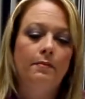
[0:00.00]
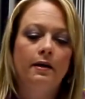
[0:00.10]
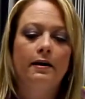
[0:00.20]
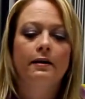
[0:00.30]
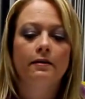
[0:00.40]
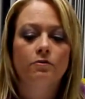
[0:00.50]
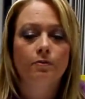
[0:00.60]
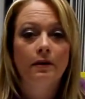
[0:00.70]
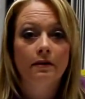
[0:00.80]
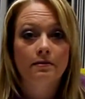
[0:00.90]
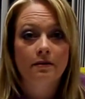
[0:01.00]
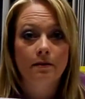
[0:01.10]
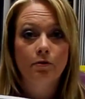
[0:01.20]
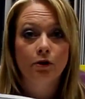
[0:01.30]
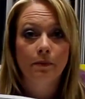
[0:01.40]
A lot of kids will be in the
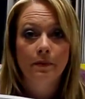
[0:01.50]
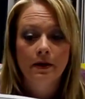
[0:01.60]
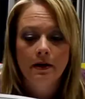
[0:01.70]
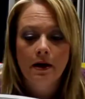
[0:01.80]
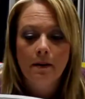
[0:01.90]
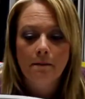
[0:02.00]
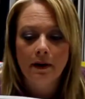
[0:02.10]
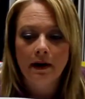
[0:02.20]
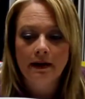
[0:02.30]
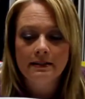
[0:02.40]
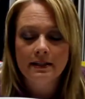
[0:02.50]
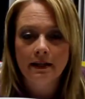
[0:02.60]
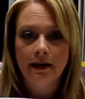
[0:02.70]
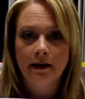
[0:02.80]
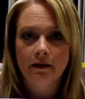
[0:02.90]
same group, but I did
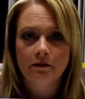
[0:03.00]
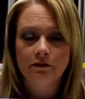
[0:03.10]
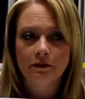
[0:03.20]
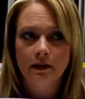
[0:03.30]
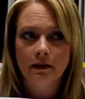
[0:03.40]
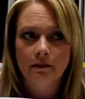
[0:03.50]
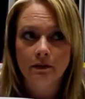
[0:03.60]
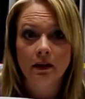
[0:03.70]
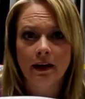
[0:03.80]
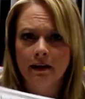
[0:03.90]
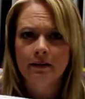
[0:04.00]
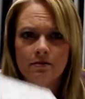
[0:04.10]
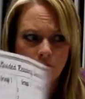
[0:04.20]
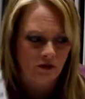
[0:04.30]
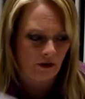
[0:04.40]
have a lot of kids
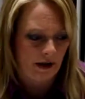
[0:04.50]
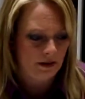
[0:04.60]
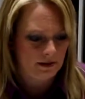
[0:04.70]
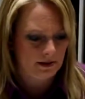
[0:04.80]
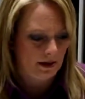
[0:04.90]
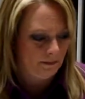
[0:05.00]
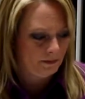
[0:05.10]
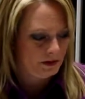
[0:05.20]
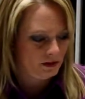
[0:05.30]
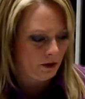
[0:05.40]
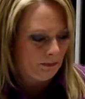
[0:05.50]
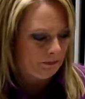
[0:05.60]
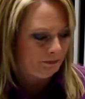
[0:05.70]
move around this time. So